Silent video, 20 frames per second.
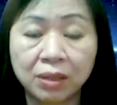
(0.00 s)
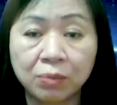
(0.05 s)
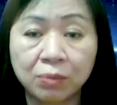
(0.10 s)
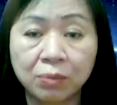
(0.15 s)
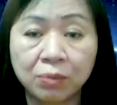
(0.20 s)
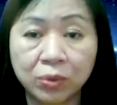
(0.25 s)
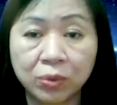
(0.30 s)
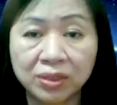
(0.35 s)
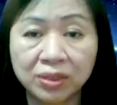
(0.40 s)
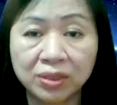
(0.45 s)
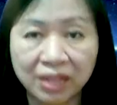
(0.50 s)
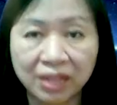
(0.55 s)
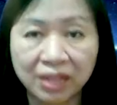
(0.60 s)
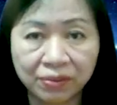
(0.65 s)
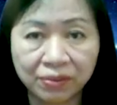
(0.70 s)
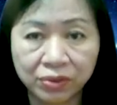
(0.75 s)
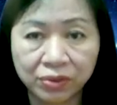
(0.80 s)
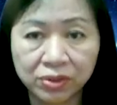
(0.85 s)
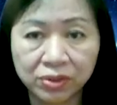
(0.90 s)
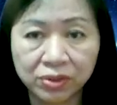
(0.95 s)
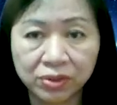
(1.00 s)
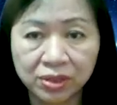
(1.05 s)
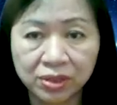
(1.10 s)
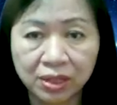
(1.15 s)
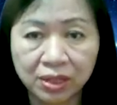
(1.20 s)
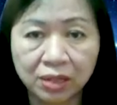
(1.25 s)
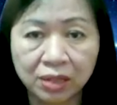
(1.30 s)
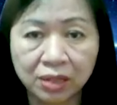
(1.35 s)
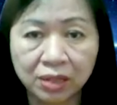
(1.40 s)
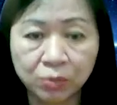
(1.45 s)
more diverse
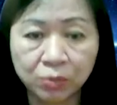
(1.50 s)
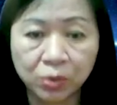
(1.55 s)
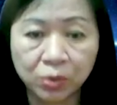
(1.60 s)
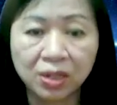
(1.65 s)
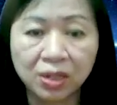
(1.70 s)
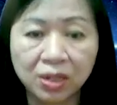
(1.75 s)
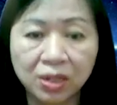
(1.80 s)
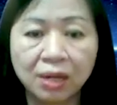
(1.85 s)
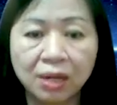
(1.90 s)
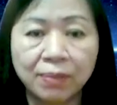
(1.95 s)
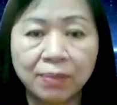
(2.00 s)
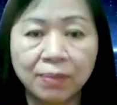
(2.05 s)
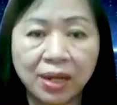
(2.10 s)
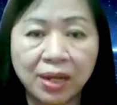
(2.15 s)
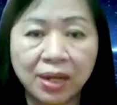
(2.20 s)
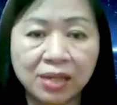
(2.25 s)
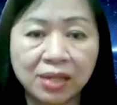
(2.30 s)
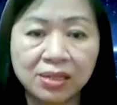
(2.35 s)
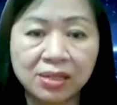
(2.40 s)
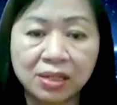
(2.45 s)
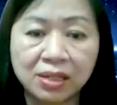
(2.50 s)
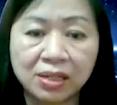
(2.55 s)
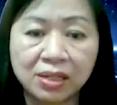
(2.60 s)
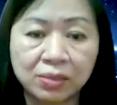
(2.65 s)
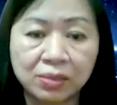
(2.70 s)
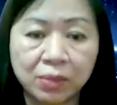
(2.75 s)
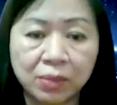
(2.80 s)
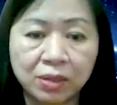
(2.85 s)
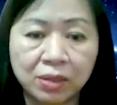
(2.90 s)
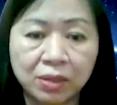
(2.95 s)
and more complex as
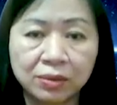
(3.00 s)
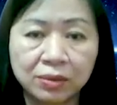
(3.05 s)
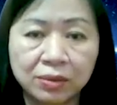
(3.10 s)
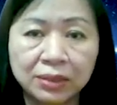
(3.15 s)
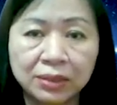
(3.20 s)
well.